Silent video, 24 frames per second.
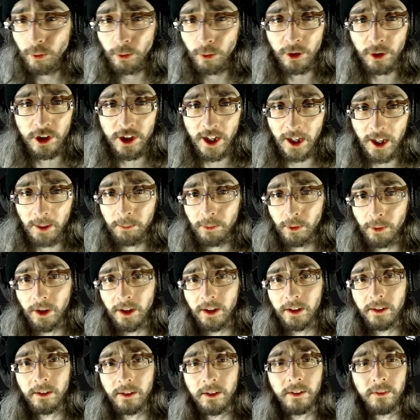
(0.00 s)
checkpoint,
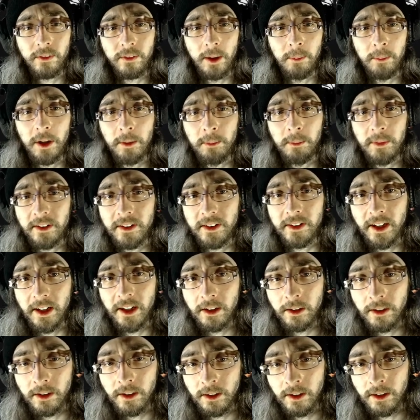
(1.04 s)
if I'm not
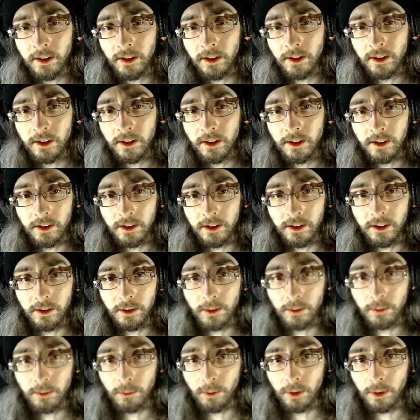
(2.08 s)
mistaken.
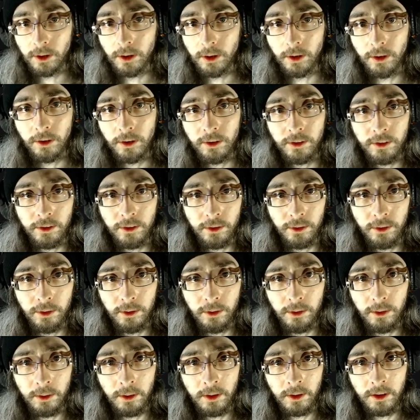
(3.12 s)
1,
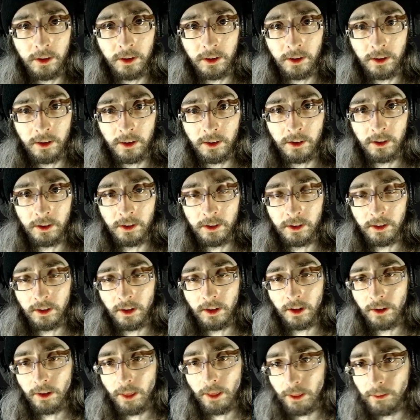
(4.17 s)
2,
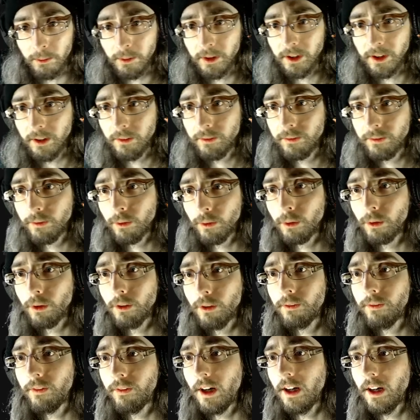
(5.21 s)
3, 4,
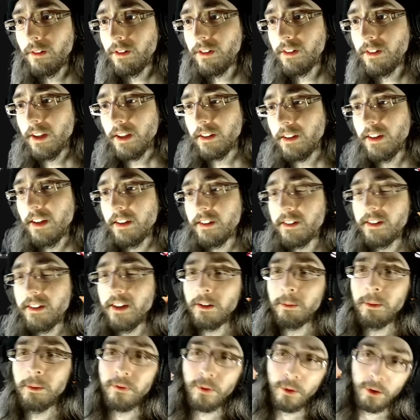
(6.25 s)
5, 6. Yeah, 6
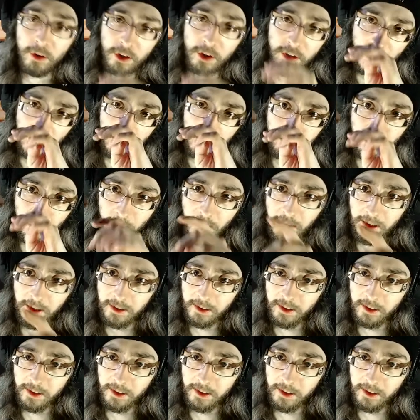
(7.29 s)
before the checkpoint,